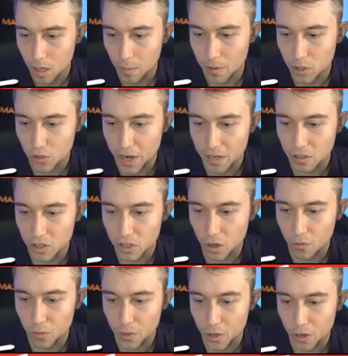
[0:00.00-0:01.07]
I'm going to try to just
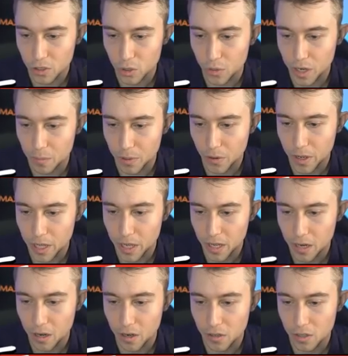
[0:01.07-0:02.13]
go for the Archer Queen
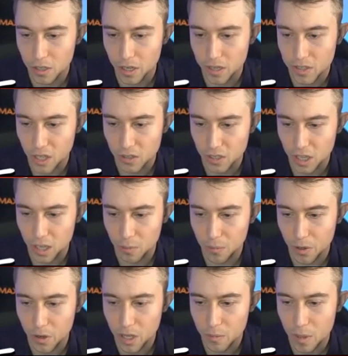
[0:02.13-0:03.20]
ability, or the uh, Skeleton King
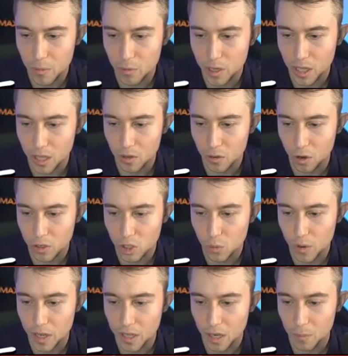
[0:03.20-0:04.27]
ability. Maybe we can kill the
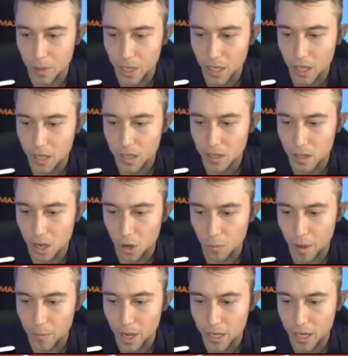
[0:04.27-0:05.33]
Archer Queen and get a Piggy.
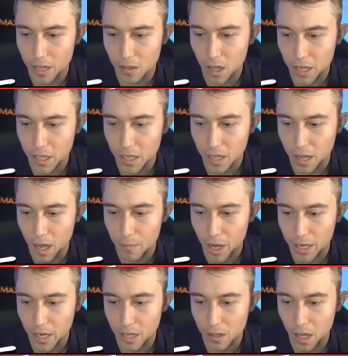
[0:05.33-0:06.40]
Nope, I'm not getting lucky. I'm
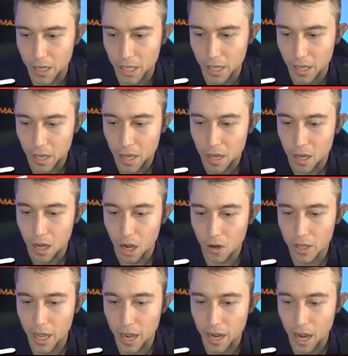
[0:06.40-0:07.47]
not getting lucky.
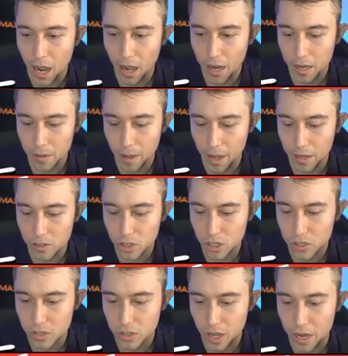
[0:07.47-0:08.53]
Okay, I, I
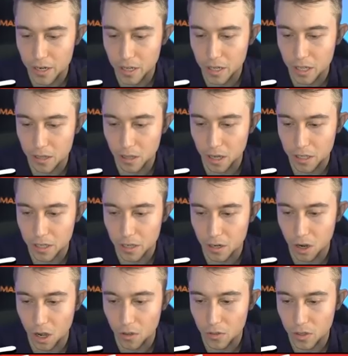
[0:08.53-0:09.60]
just, I didn't get lucky
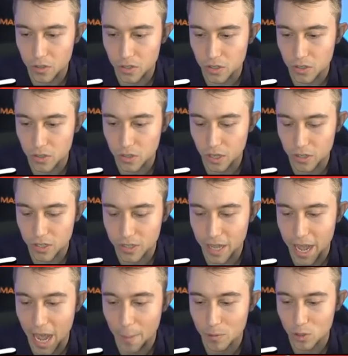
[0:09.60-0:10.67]
at all. This is, this is
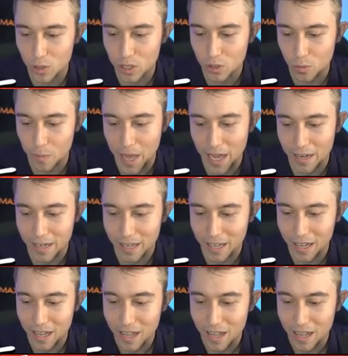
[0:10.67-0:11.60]
absolutely traumatic.